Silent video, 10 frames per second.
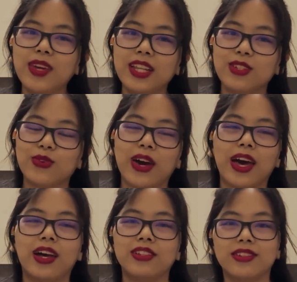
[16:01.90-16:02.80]
meet you."
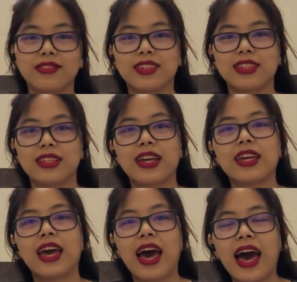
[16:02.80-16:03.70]
And she was
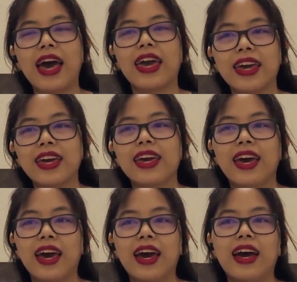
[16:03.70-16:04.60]
like, "Hi."
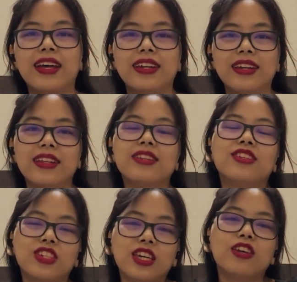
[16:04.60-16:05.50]
And
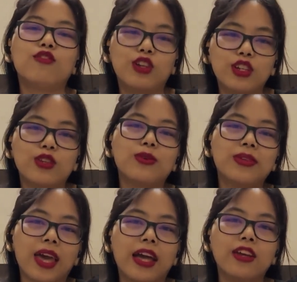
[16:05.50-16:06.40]
she wanted to
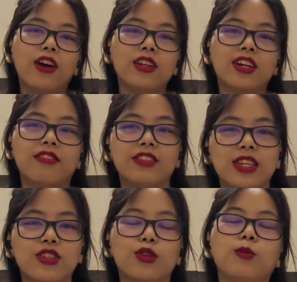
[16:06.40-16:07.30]
carry on the
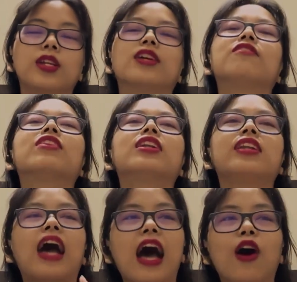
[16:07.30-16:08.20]
conversation, but he
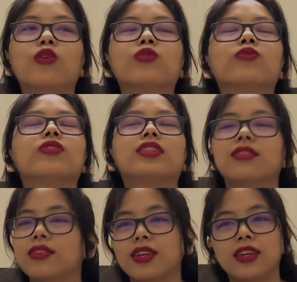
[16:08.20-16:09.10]
went out with,
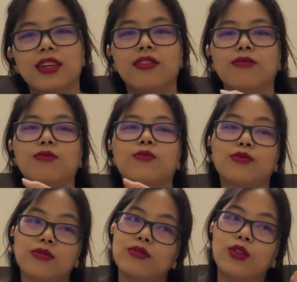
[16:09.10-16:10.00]
he
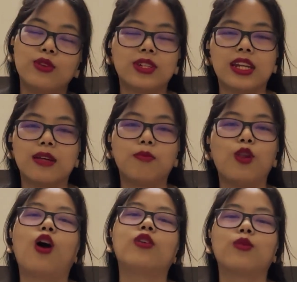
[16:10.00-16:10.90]
looked at the
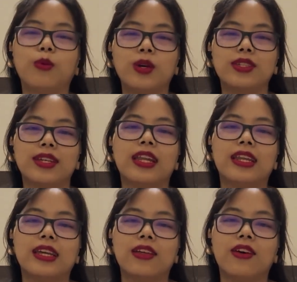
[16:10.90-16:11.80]
blonde who was
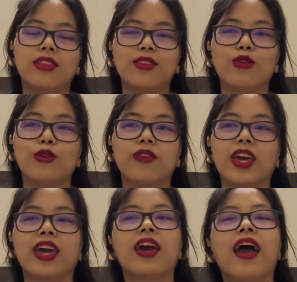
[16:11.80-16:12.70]
standing on the
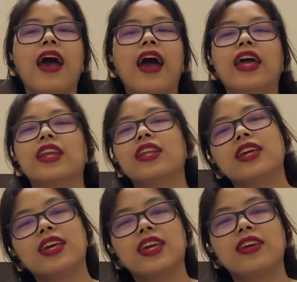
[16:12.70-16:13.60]
doorway, and
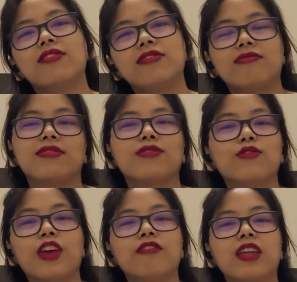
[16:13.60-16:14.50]
he
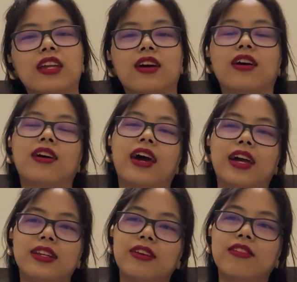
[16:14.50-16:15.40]
waved at her,
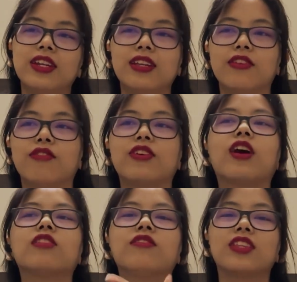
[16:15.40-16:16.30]
and he went away
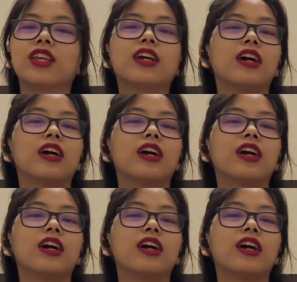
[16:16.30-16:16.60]
without even